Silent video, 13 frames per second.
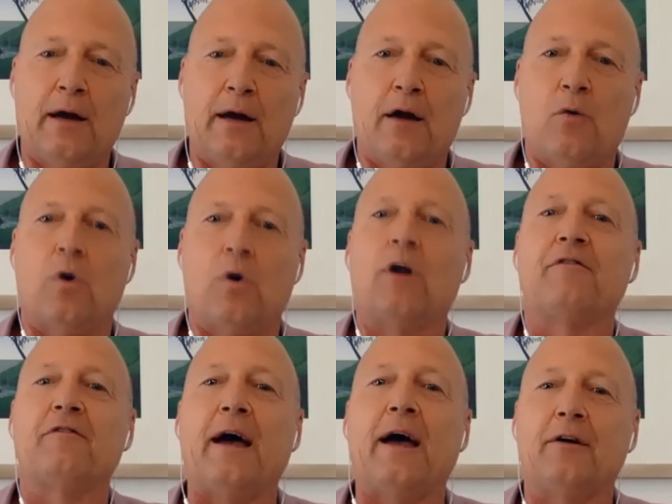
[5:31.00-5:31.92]
what I
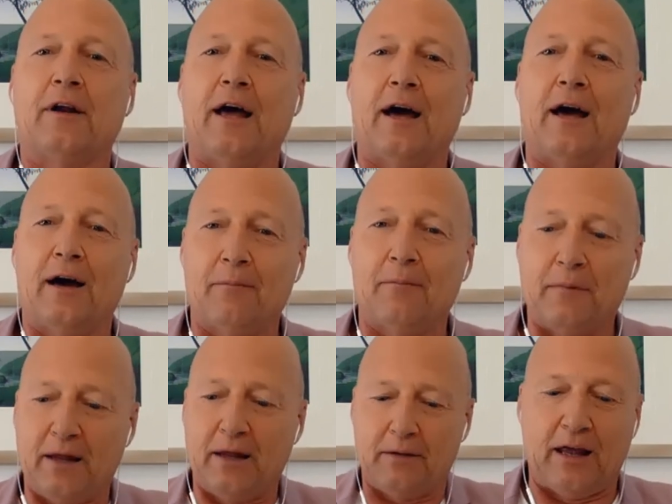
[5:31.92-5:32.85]
found,
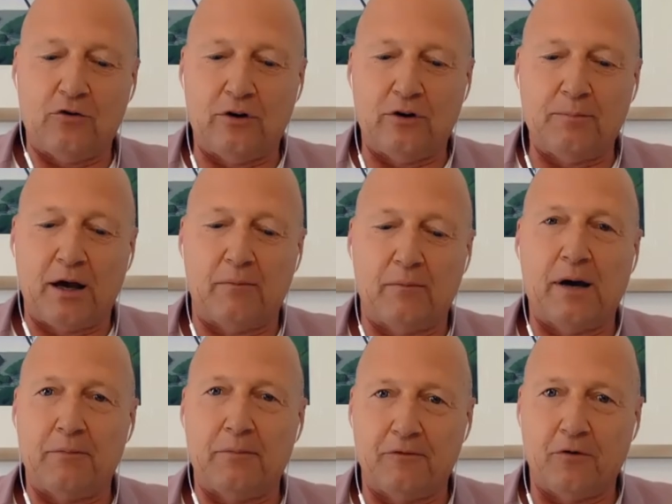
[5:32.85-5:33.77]
as you spoke
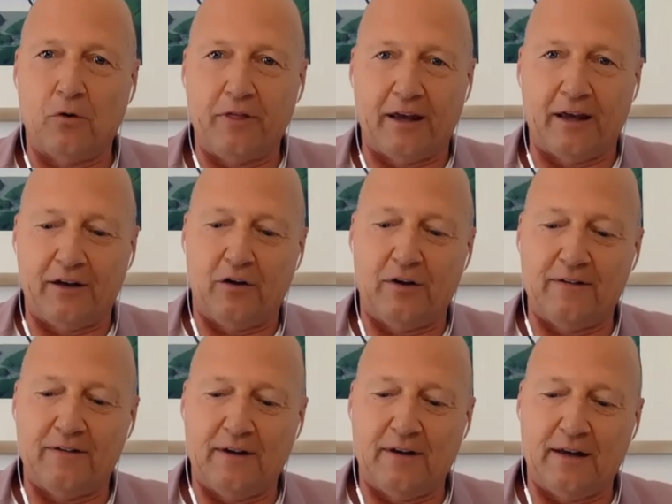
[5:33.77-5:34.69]
about before, thank you,
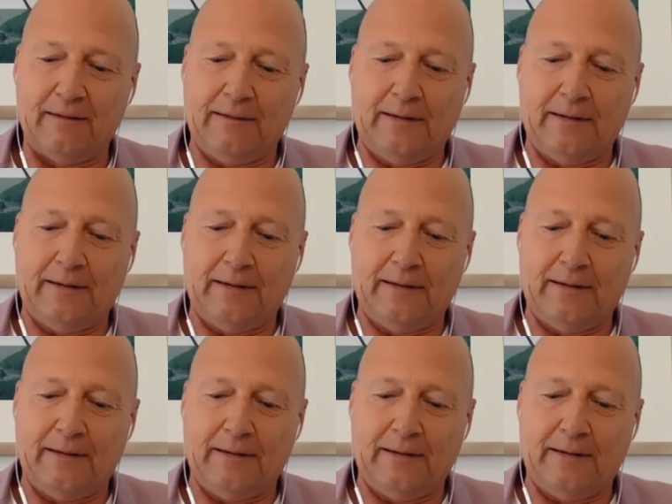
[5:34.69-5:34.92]
is that